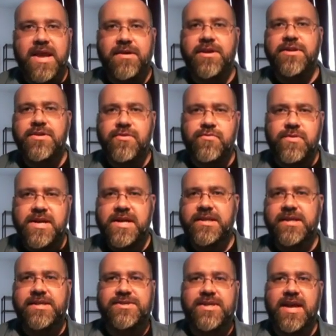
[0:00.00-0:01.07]
How can you
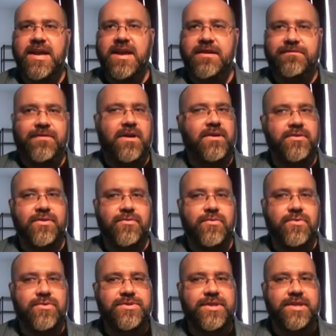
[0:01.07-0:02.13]
really say he followed the
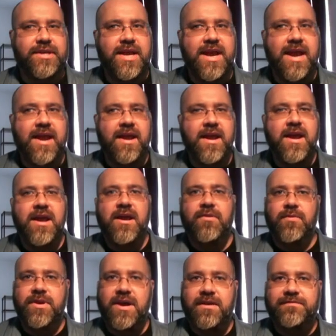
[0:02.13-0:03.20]
rules of the day
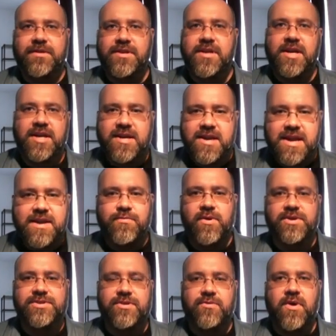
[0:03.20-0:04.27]
when often he
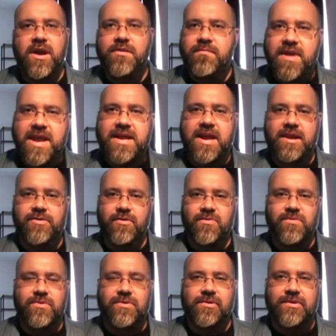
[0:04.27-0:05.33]
was the one making
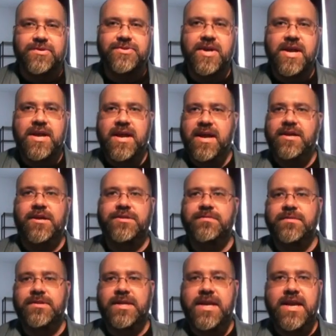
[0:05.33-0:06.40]
the rules and
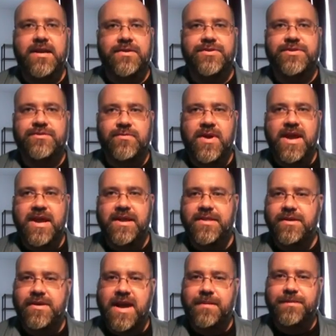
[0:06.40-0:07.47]
ultimately held sway
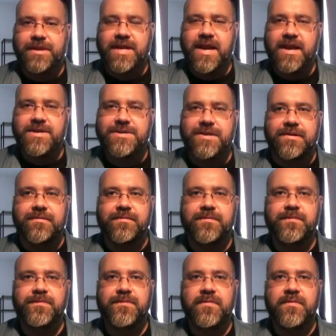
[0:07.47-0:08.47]
in their application?